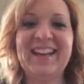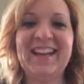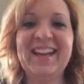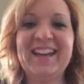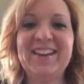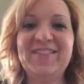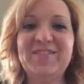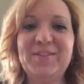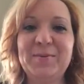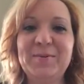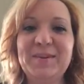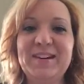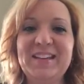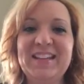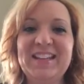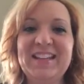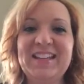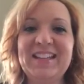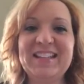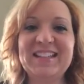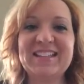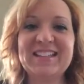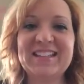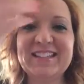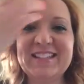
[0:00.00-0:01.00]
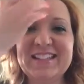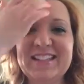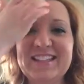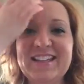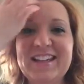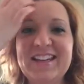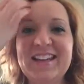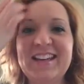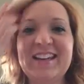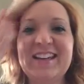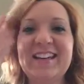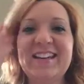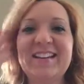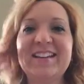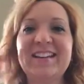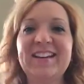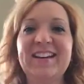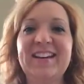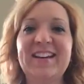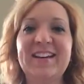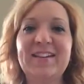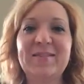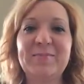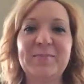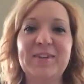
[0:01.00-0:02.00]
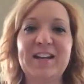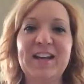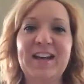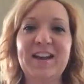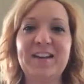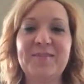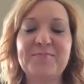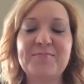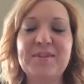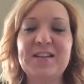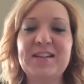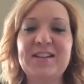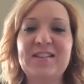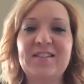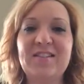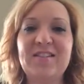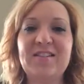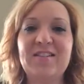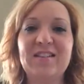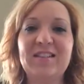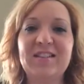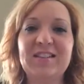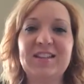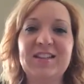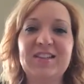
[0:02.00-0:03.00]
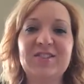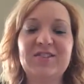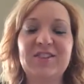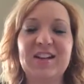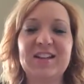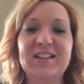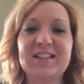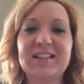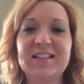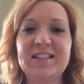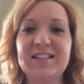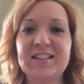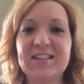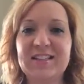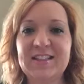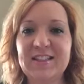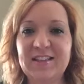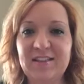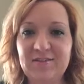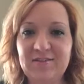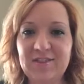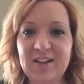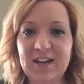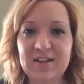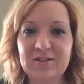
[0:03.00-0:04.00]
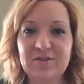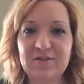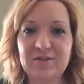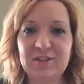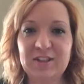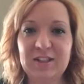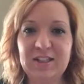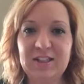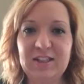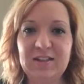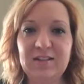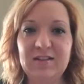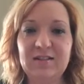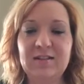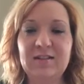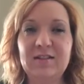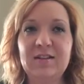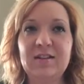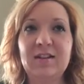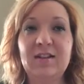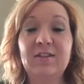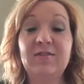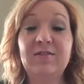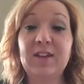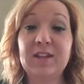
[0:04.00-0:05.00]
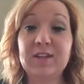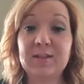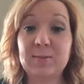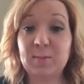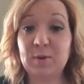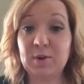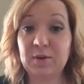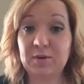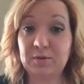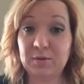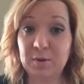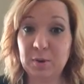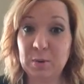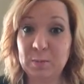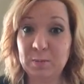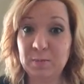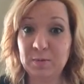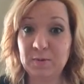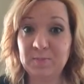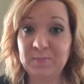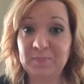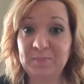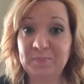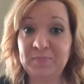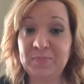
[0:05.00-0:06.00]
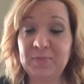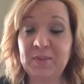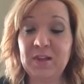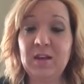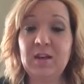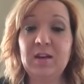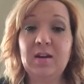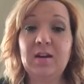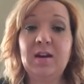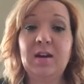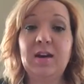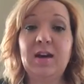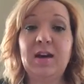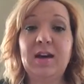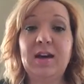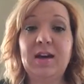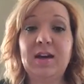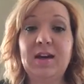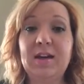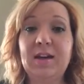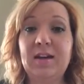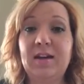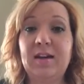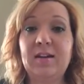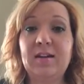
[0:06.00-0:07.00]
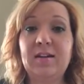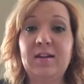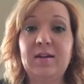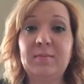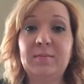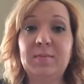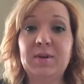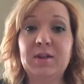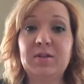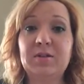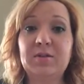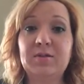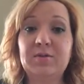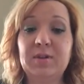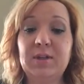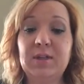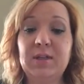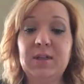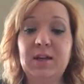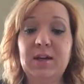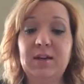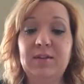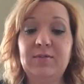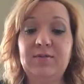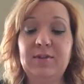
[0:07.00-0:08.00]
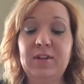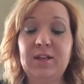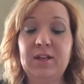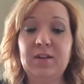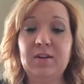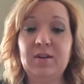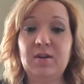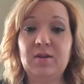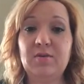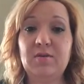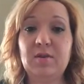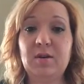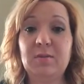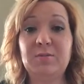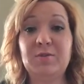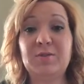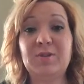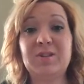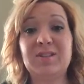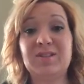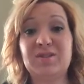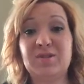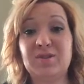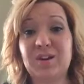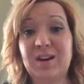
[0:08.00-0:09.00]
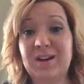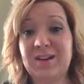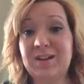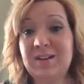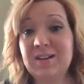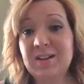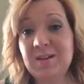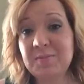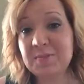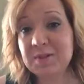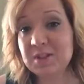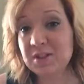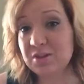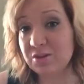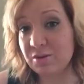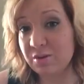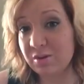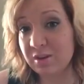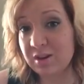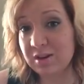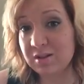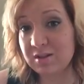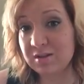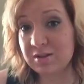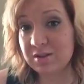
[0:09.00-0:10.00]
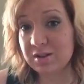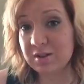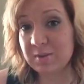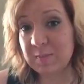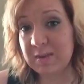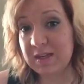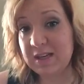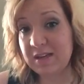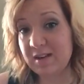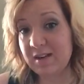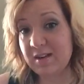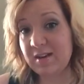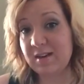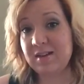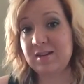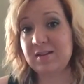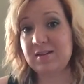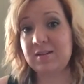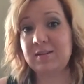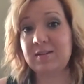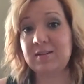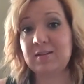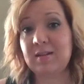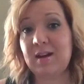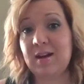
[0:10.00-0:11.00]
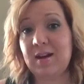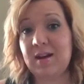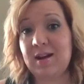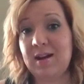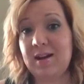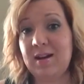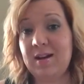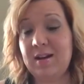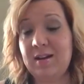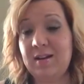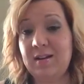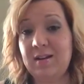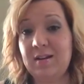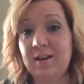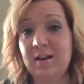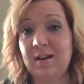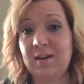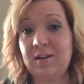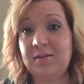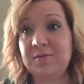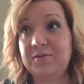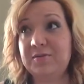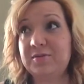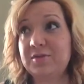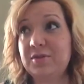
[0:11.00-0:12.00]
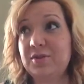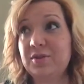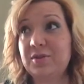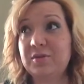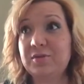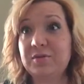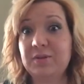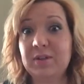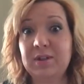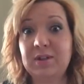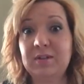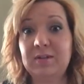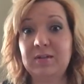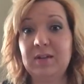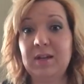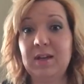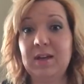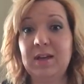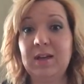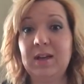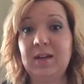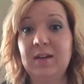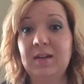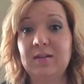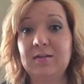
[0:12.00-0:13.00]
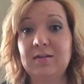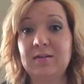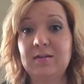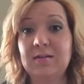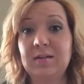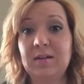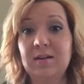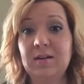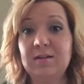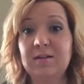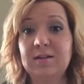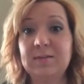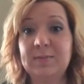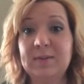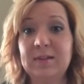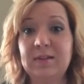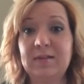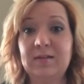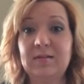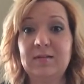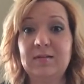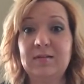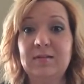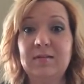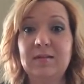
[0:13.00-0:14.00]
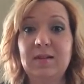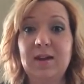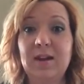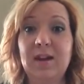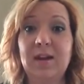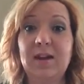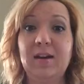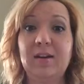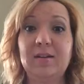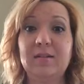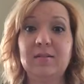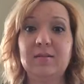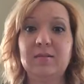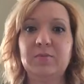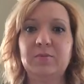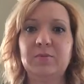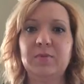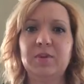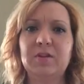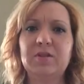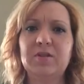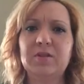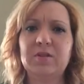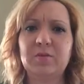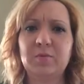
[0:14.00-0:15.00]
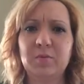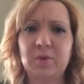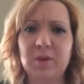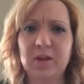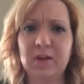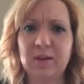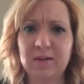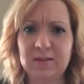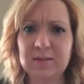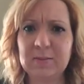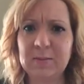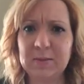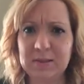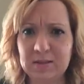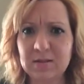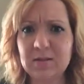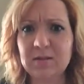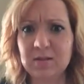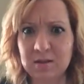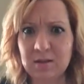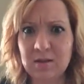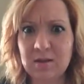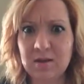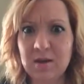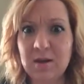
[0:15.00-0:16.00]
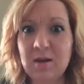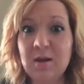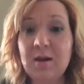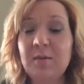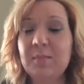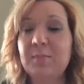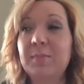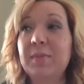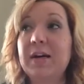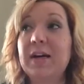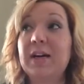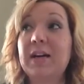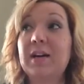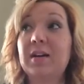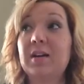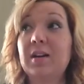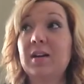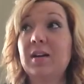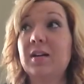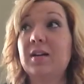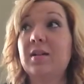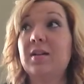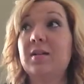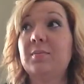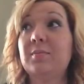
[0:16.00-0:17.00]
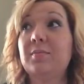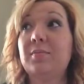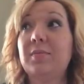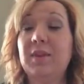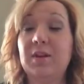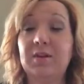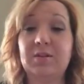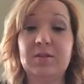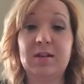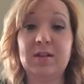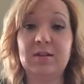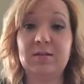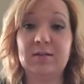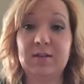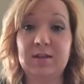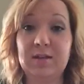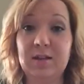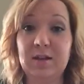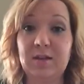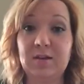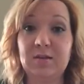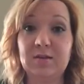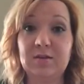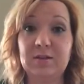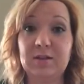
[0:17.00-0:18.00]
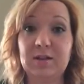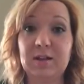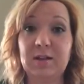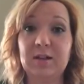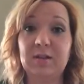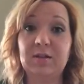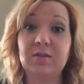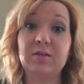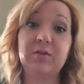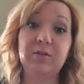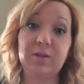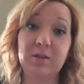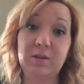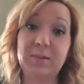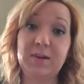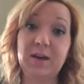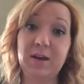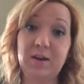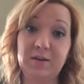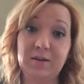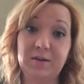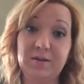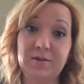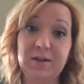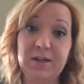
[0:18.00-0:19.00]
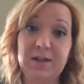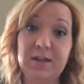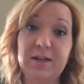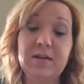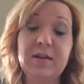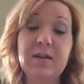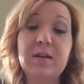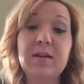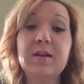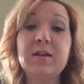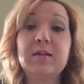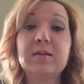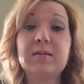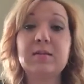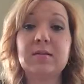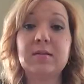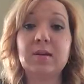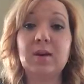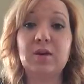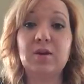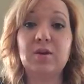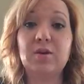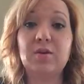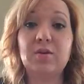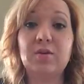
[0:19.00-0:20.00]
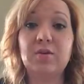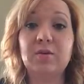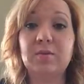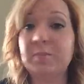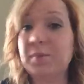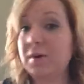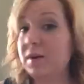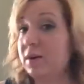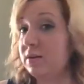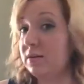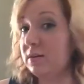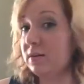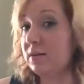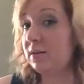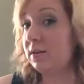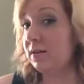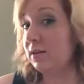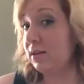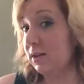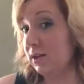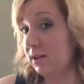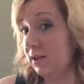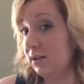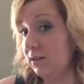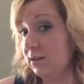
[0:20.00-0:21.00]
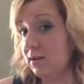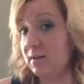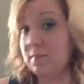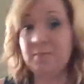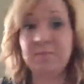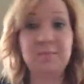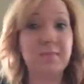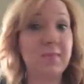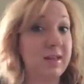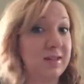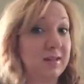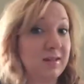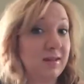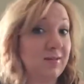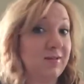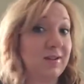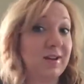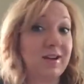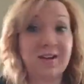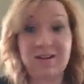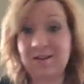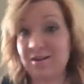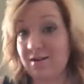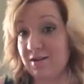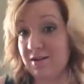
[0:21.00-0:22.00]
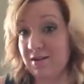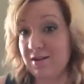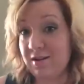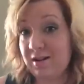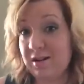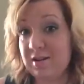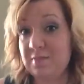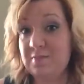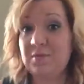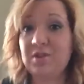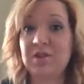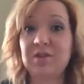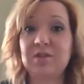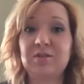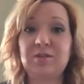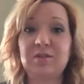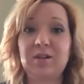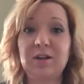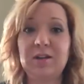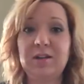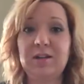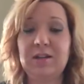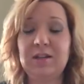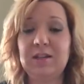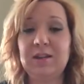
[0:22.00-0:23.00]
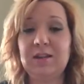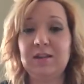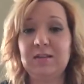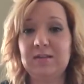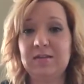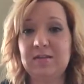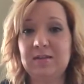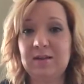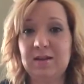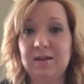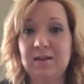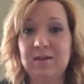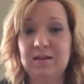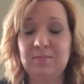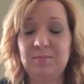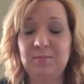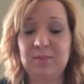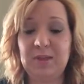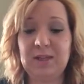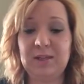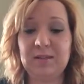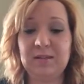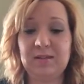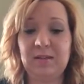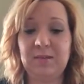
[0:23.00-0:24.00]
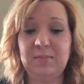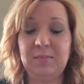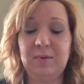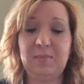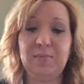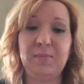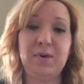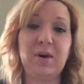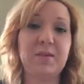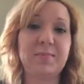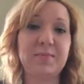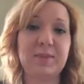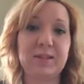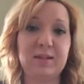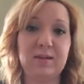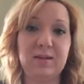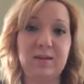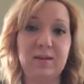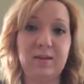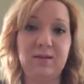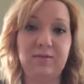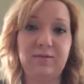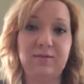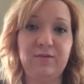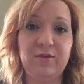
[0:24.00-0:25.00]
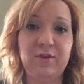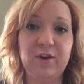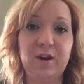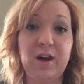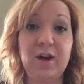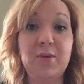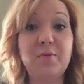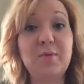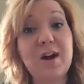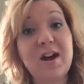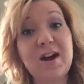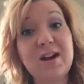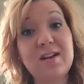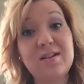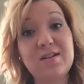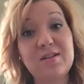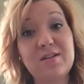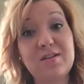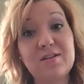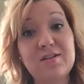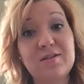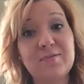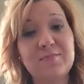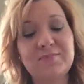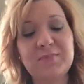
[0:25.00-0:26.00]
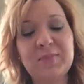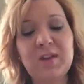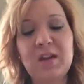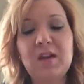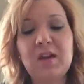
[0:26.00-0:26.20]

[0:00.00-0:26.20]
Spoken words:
Hey everybody, this is Deanne. I'm an admin on the Trying to Conceive Naturally Facebook group. I am doing a video. I'm going to try to keep it short just because I have children and husbands and, well, just one husband, but they're downstairs and they're going to be hungry. So pardon the mess of a hair. I'm just trying to get this done because I've been promising it for a while.